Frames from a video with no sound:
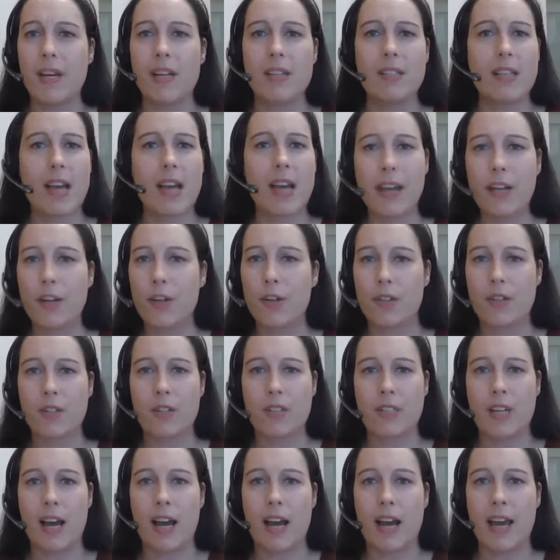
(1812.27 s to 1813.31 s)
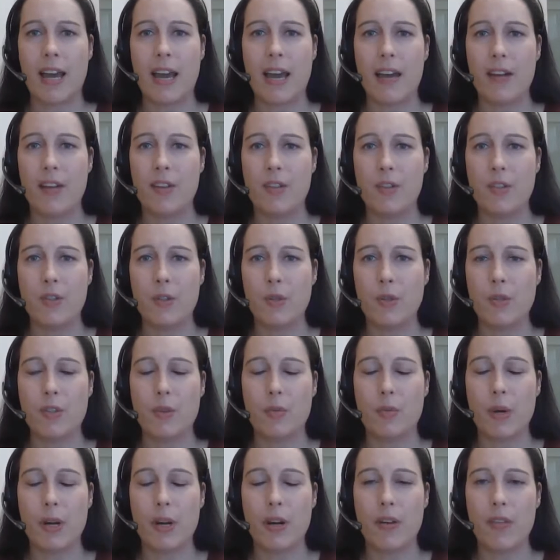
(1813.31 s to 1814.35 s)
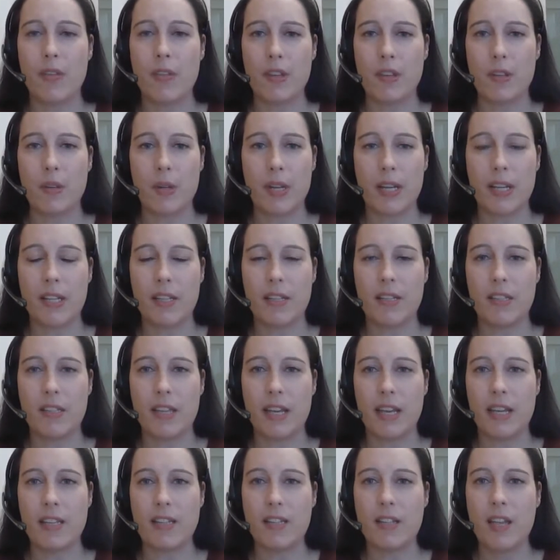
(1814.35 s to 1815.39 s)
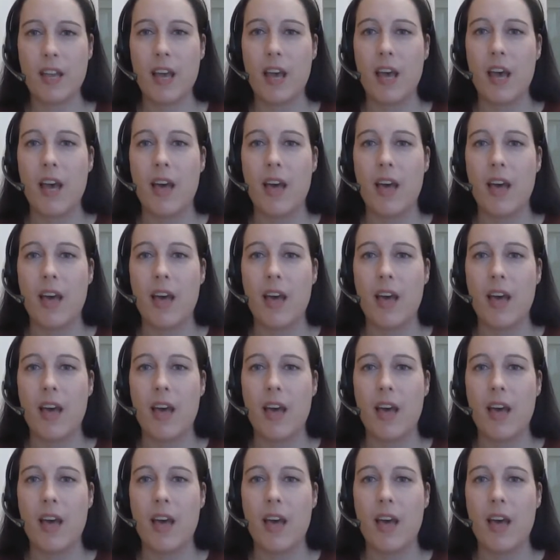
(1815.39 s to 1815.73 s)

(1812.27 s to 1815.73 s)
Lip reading: tigers die at a zoo somewhere in the United States.